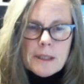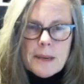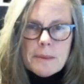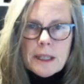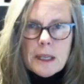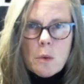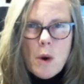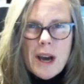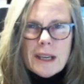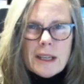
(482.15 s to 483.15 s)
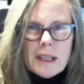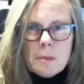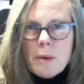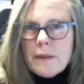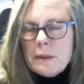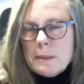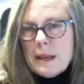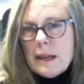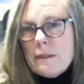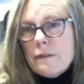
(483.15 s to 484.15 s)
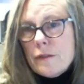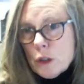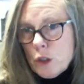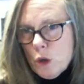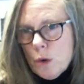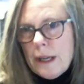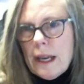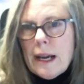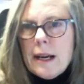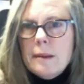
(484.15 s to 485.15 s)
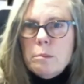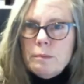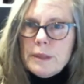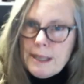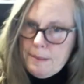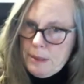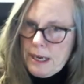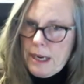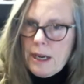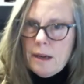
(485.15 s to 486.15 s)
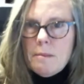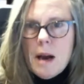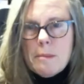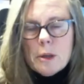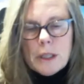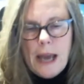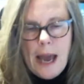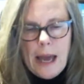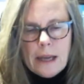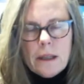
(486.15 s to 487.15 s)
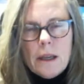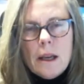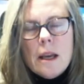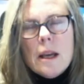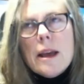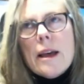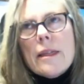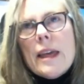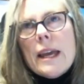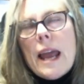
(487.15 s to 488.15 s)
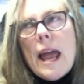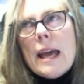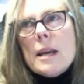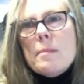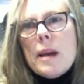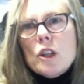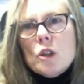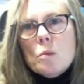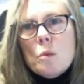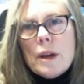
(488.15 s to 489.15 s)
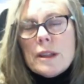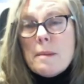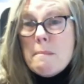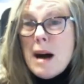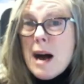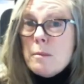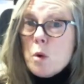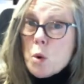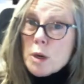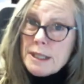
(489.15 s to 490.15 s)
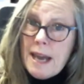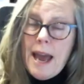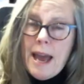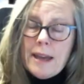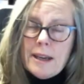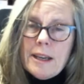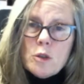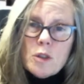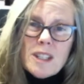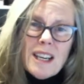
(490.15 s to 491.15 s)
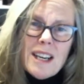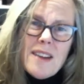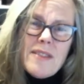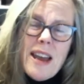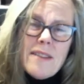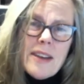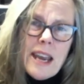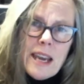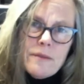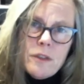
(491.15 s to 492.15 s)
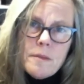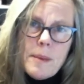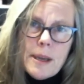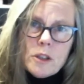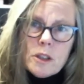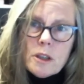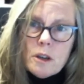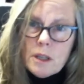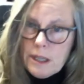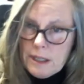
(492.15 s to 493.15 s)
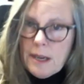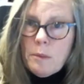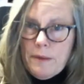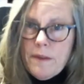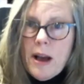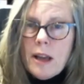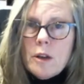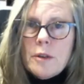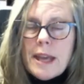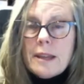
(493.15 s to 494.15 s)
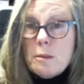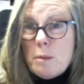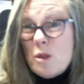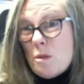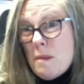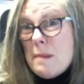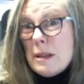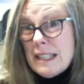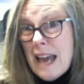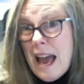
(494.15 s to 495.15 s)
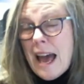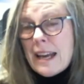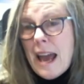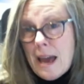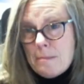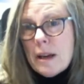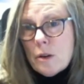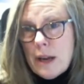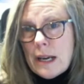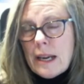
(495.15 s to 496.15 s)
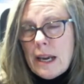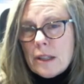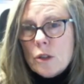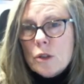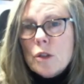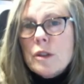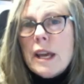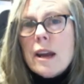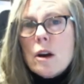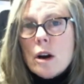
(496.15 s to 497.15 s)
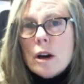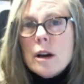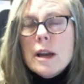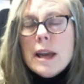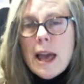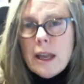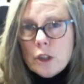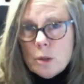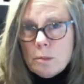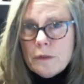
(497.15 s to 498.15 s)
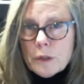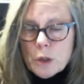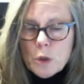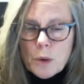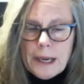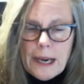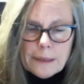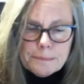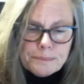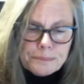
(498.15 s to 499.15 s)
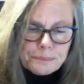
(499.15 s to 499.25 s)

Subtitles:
Typically one is preferably being a first degree, like a sibling, a mom or dad. Then any patient with a mom or dad. Interesting enough, I have a handful of patients in our clinics that we follow that both their mom and dad had pancreatic cancer, so they are eligible for screening.